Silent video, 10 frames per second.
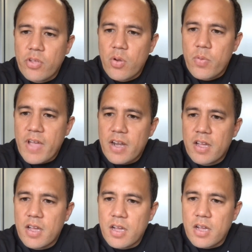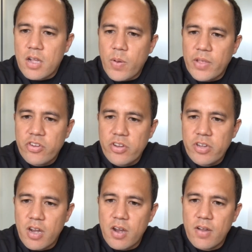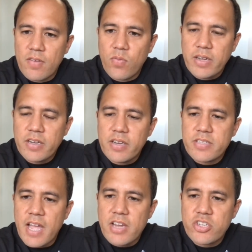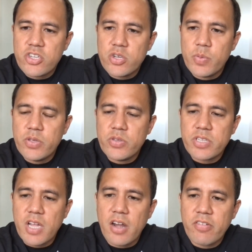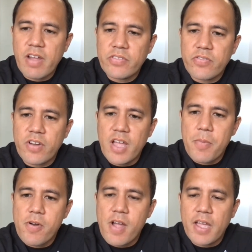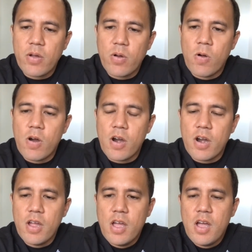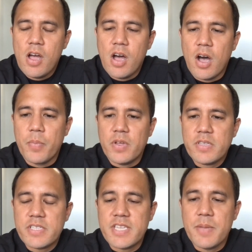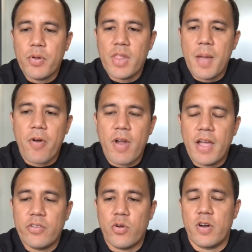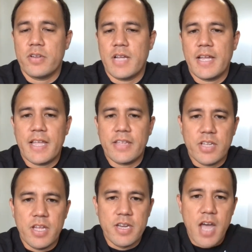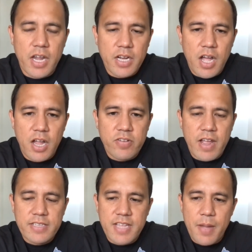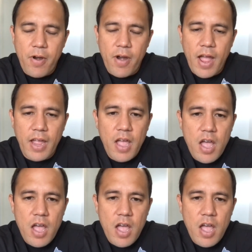So we've got a question here of when to decide, should we use contrast for MRI or simple MRI, or I guess a non-contrast MRI?